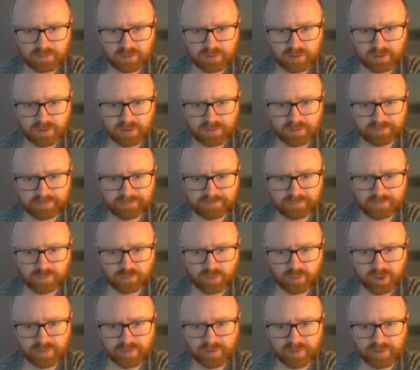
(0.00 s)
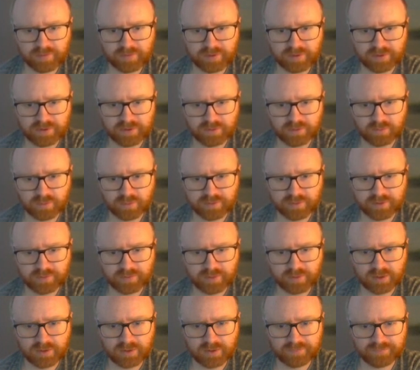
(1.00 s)
Okay, where do my pieces want to
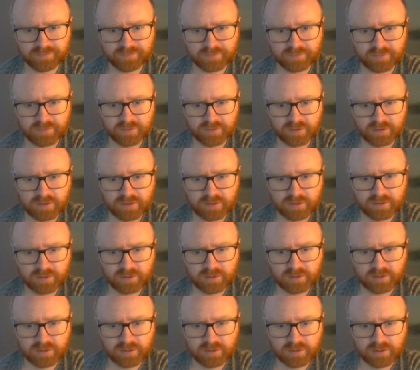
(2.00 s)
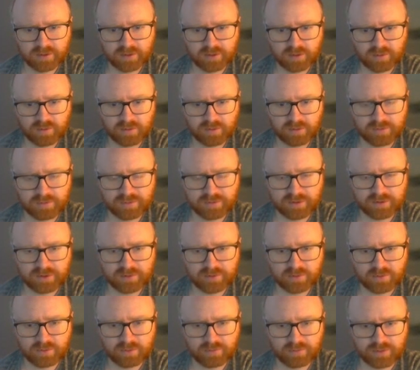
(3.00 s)
be? Queen on
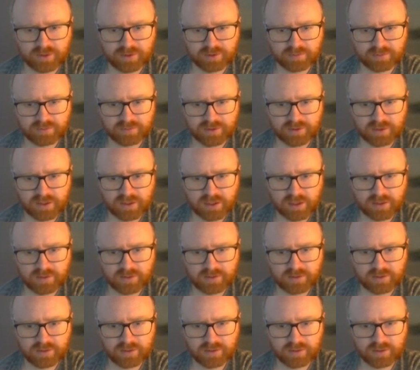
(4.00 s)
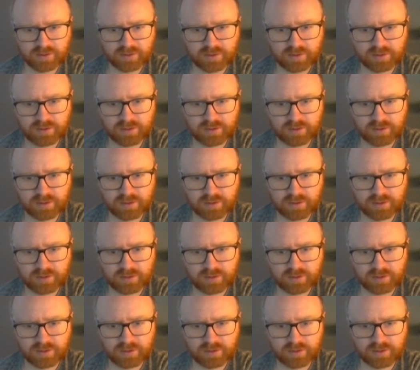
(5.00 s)
d2 makes some sense.